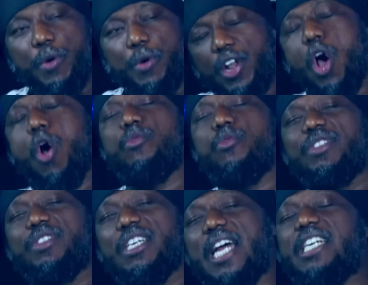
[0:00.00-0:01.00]
We know
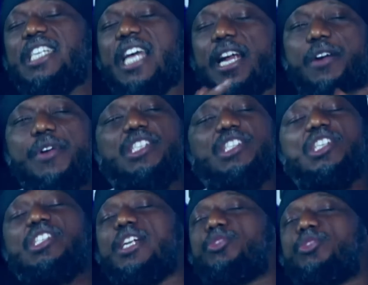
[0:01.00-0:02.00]
that
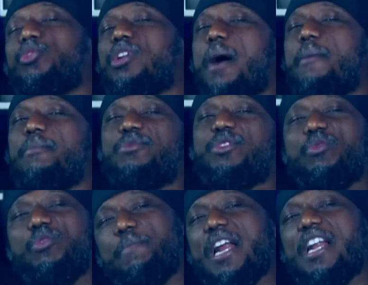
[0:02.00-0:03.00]
generations yet to come
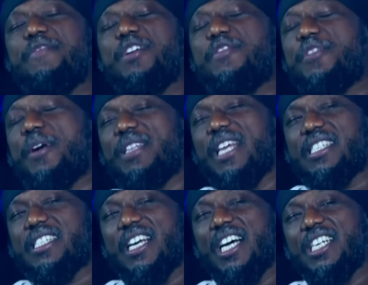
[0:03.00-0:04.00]
will benefit from
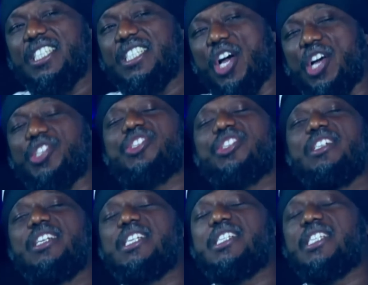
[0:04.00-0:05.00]
this.
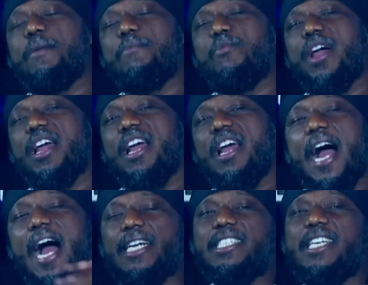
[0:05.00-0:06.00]
Just the same way
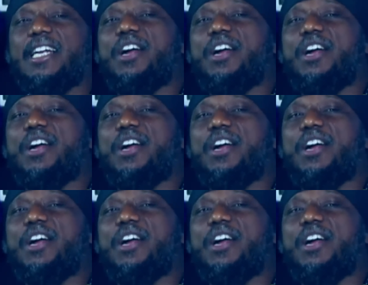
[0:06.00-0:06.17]
other